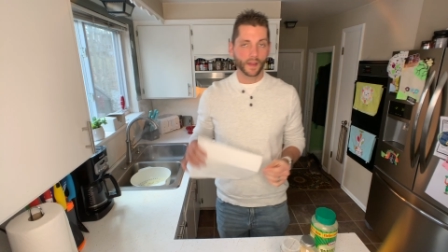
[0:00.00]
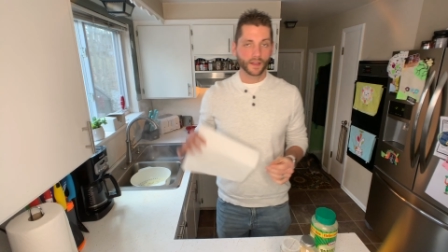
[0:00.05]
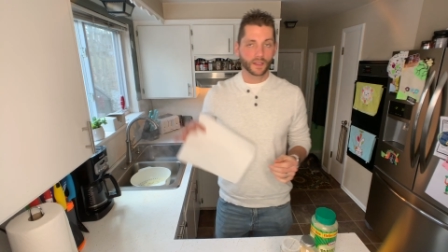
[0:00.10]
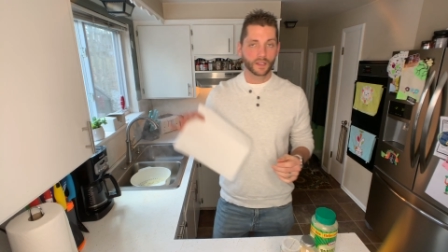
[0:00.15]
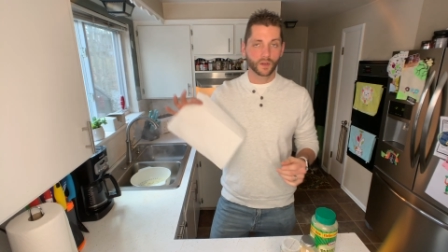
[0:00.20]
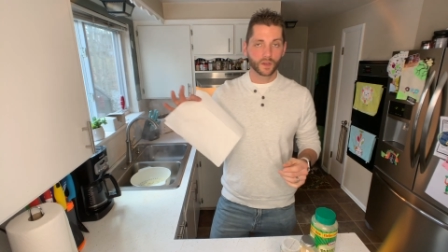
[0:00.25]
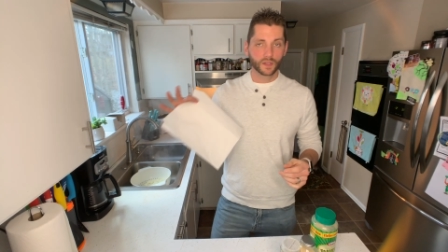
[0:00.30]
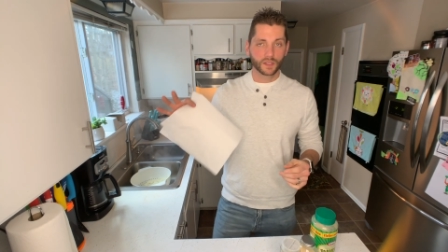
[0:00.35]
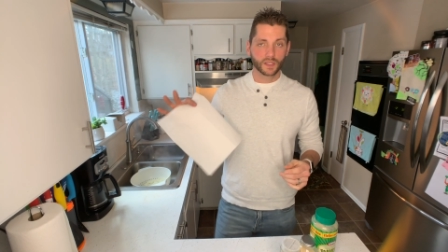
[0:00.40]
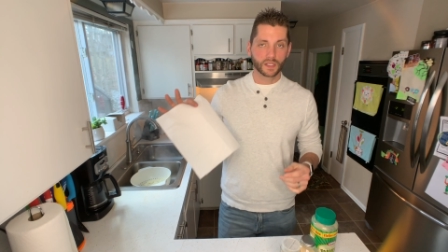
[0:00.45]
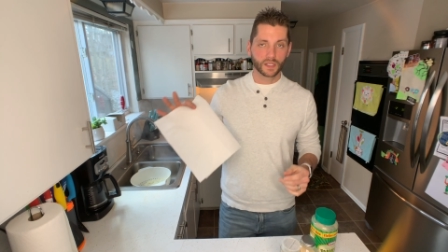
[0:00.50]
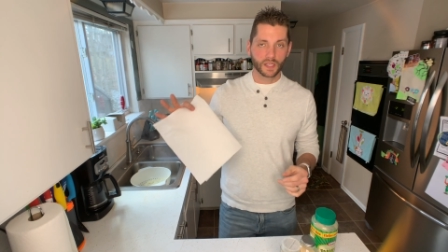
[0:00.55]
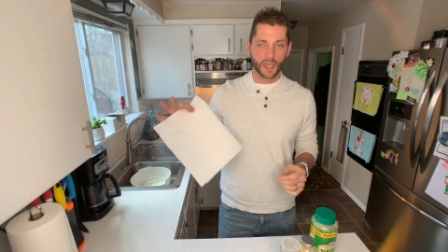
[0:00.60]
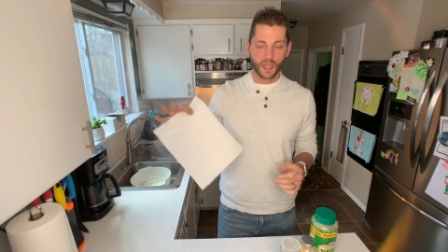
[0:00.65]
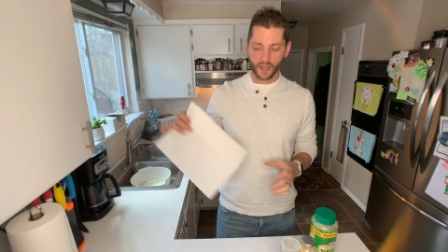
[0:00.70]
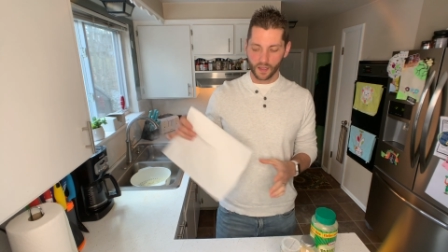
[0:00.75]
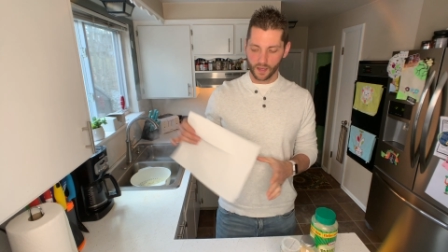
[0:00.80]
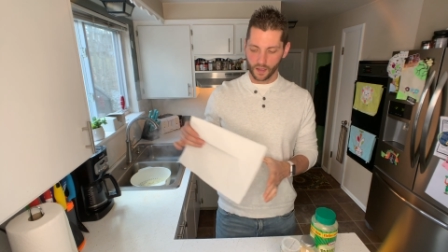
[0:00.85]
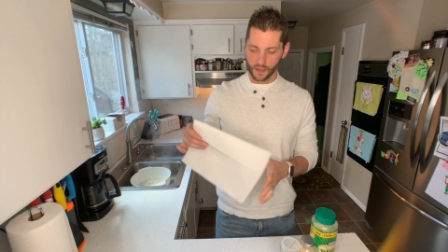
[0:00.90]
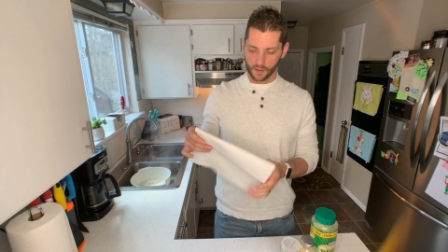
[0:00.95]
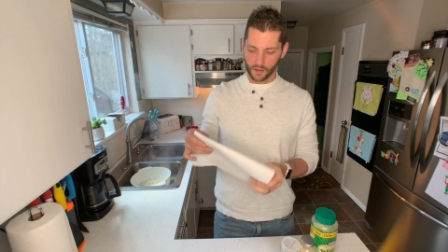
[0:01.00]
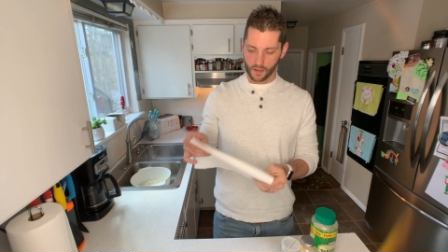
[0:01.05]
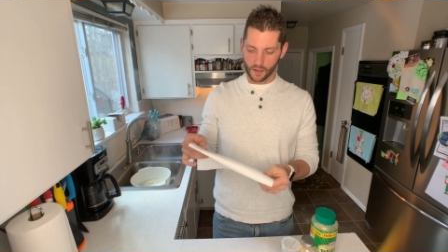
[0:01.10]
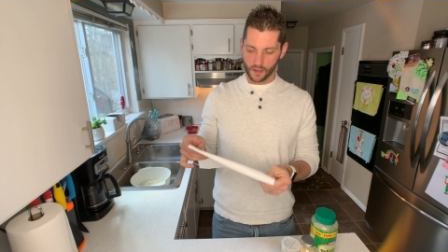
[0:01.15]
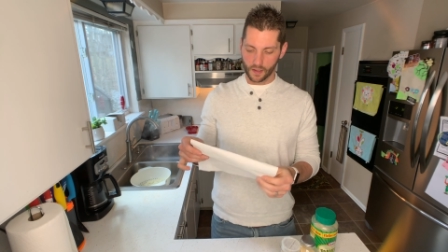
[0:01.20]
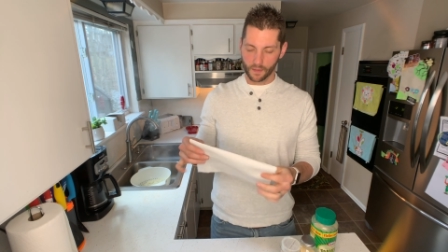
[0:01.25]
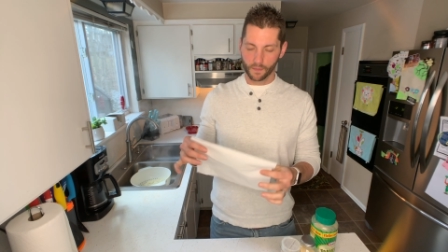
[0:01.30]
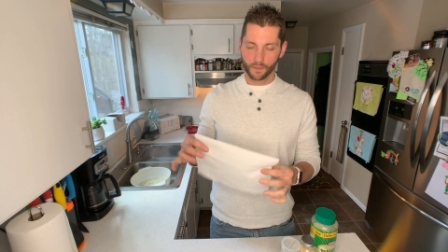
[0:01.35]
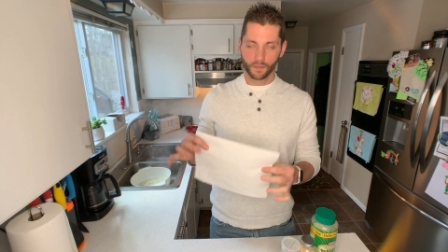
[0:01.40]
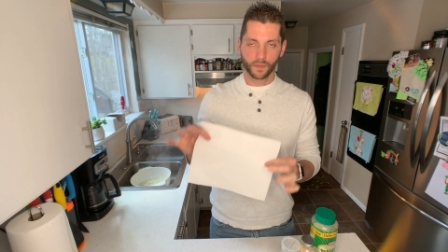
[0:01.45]
I like to do is just take,
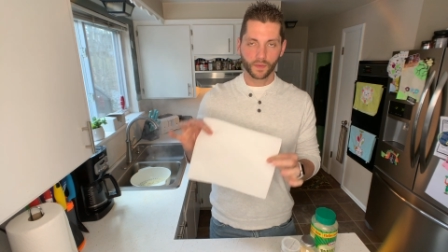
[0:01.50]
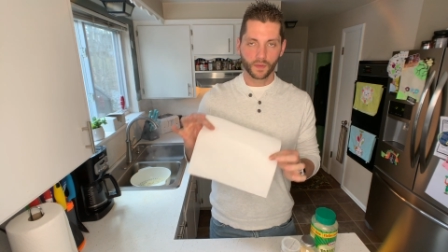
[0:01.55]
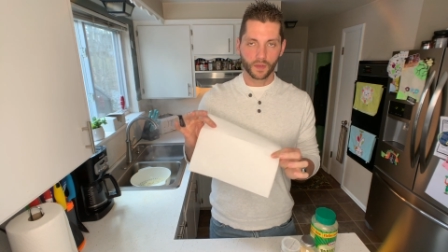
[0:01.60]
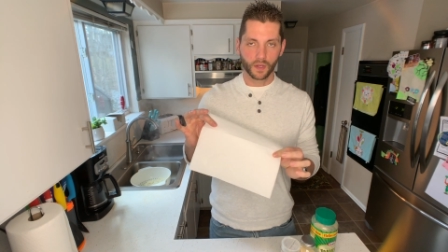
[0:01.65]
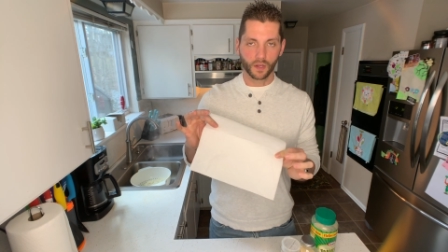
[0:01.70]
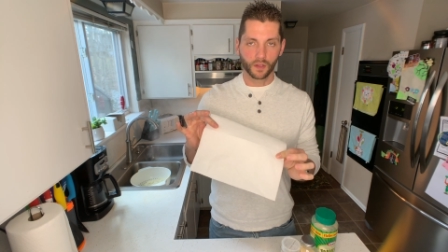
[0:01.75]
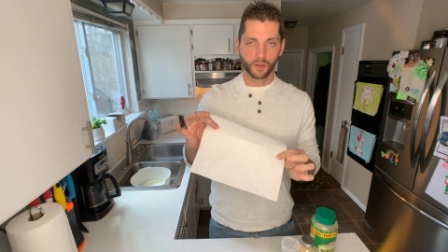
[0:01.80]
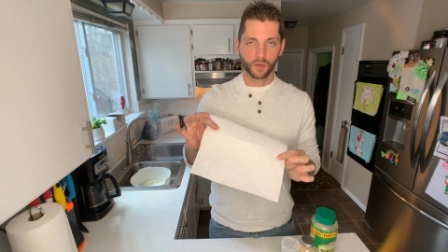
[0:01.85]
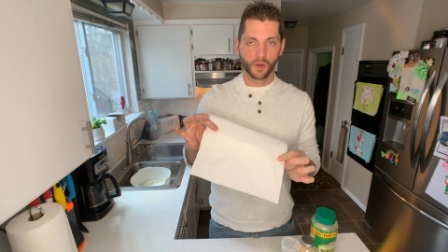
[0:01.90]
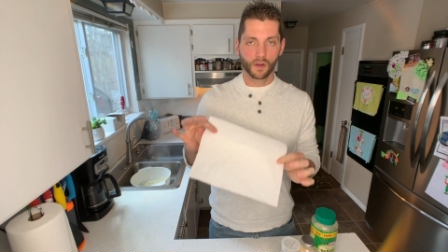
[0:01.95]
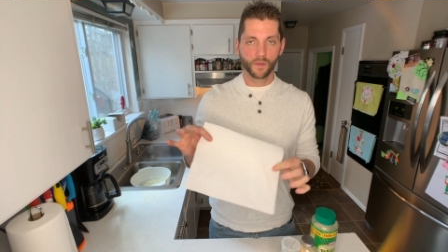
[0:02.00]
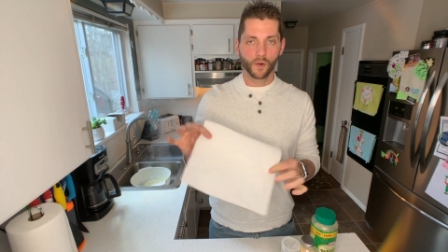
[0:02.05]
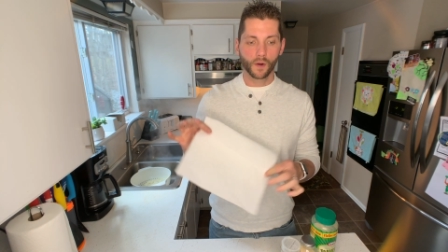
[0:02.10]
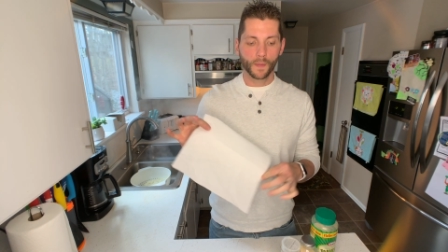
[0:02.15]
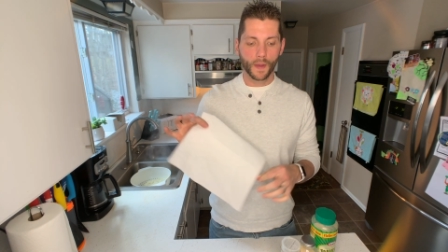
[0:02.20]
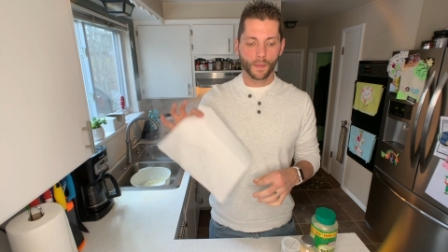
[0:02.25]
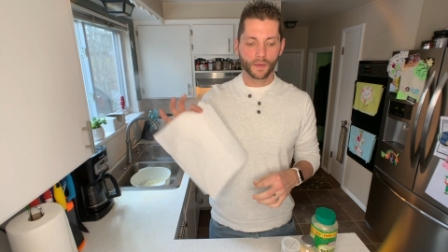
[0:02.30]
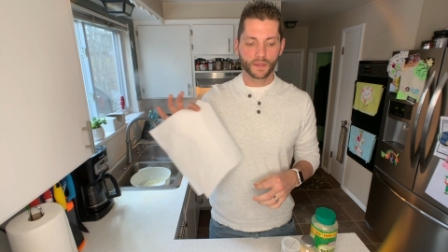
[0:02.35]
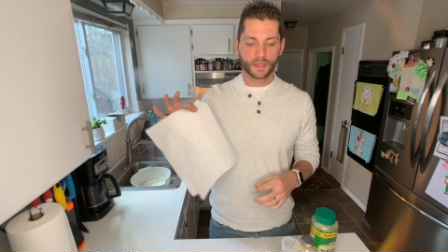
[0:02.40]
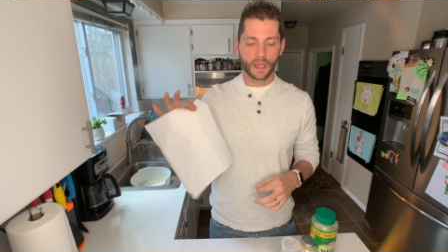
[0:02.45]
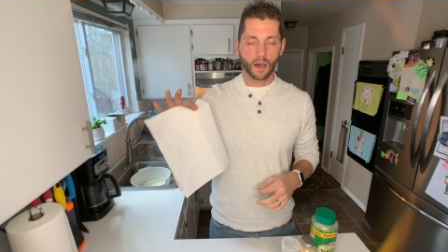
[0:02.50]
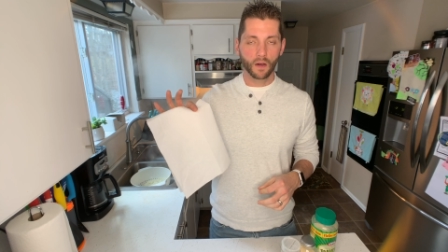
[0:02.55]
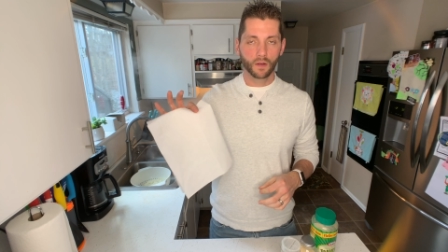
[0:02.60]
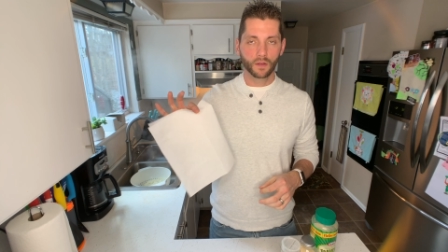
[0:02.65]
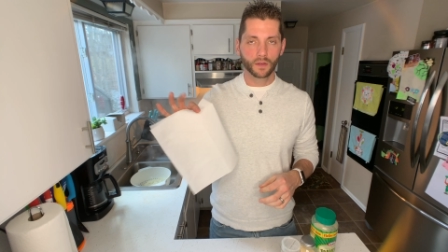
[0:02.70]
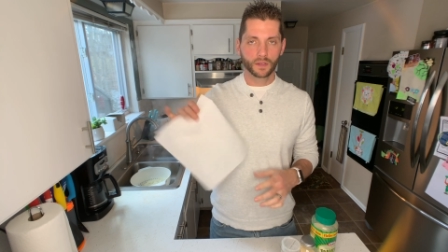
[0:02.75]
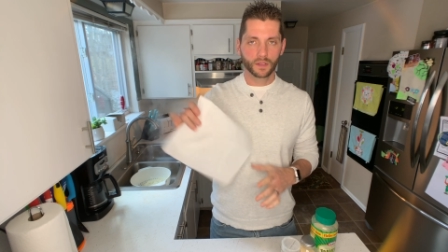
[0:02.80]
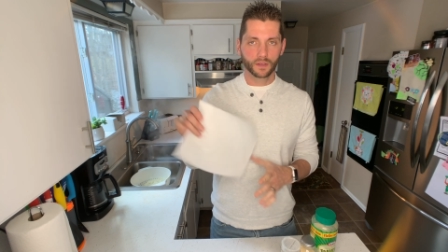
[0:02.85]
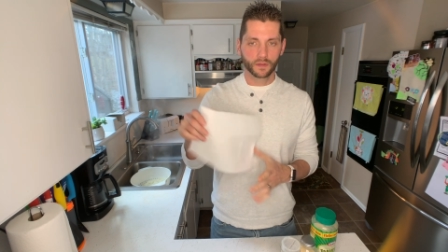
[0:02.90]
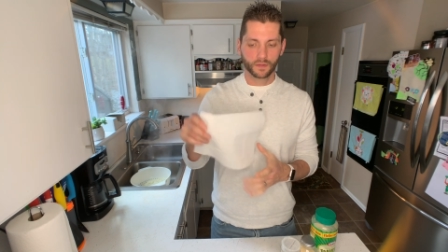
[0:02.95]
um, you know, three or four paper
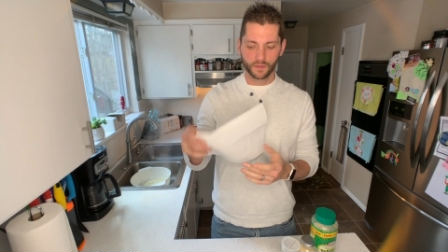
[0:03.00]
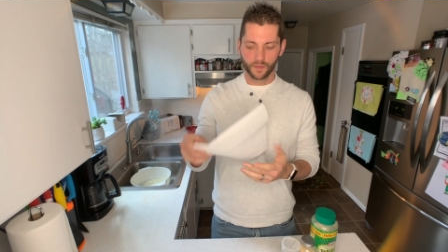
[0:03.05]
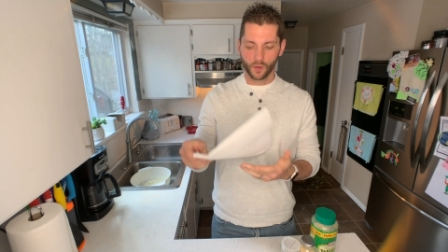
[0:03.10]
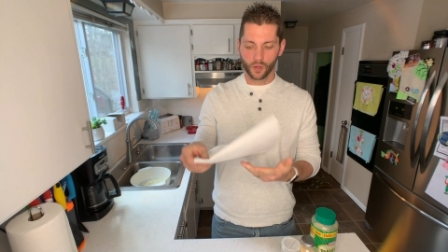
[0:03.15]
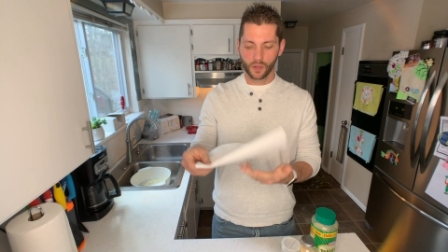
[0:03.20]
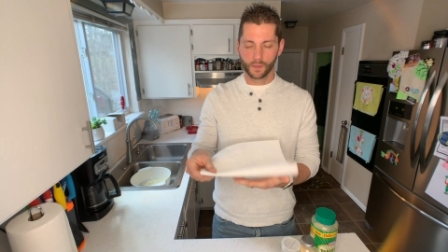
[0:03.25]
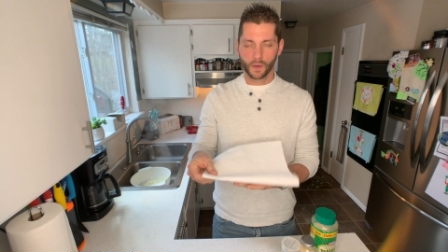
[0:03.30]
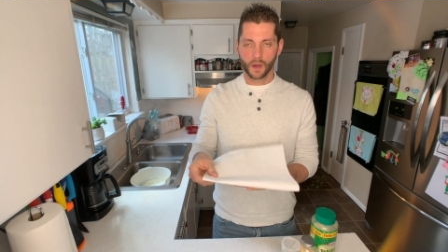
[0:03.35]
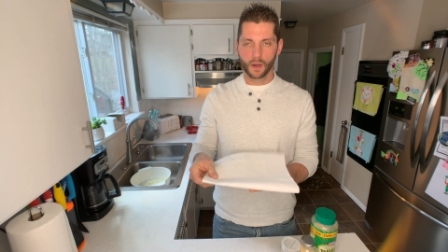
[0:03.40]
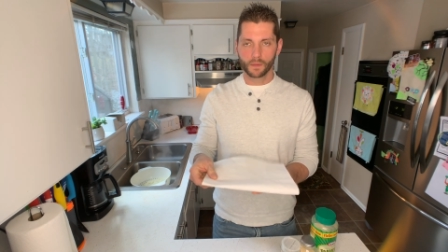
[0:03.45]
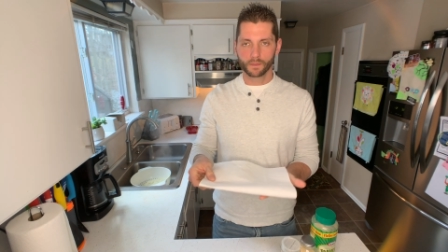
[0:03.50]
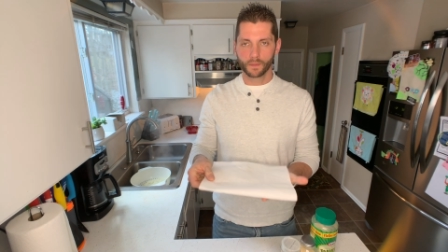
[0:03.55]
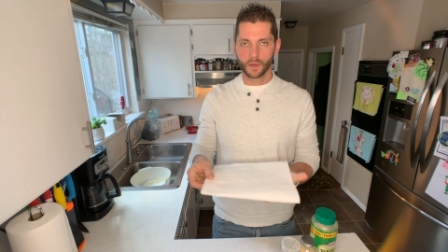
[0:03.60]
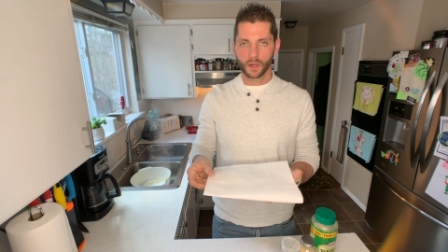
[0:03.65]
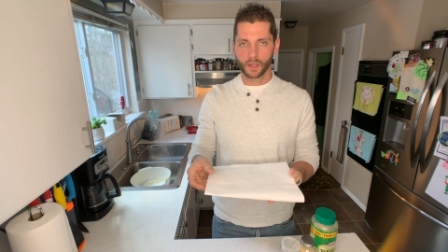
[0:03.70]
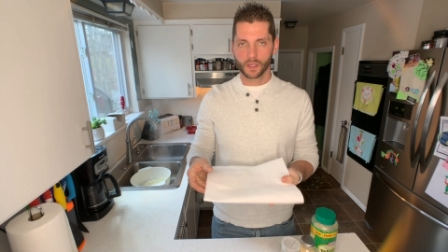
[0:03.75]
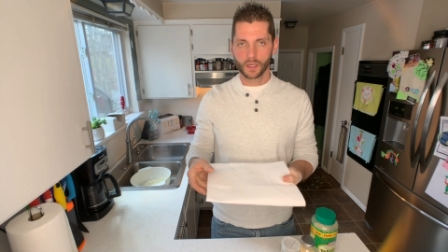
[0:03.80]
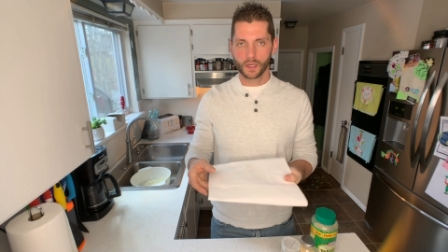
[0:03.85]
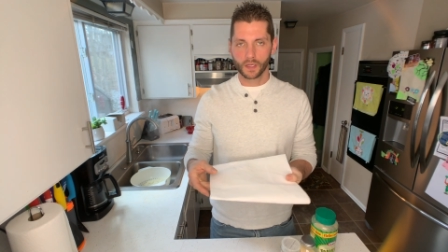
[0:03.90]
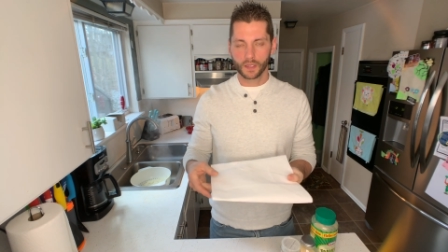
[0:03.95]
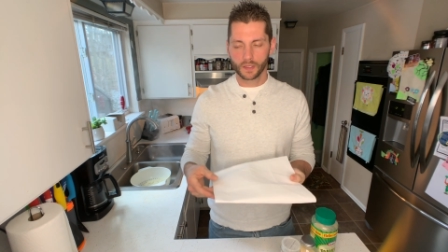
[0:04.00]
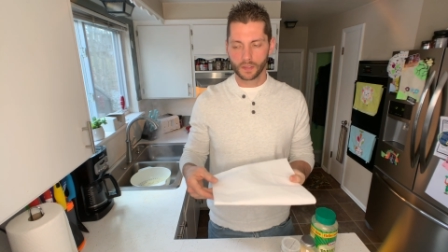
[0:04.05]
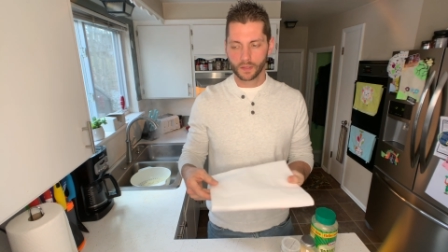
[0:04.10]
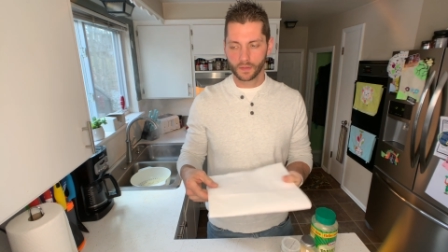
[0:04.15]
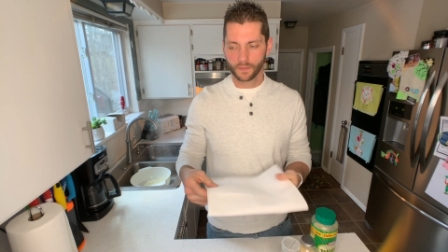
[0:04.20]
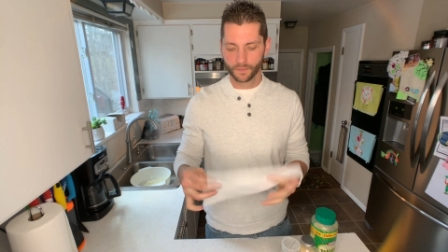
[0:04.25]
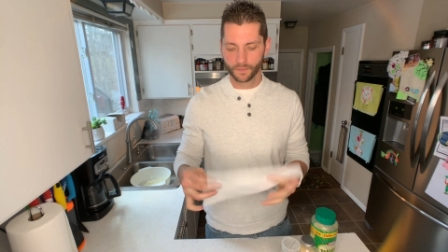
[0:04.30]
towels, fold them up like this.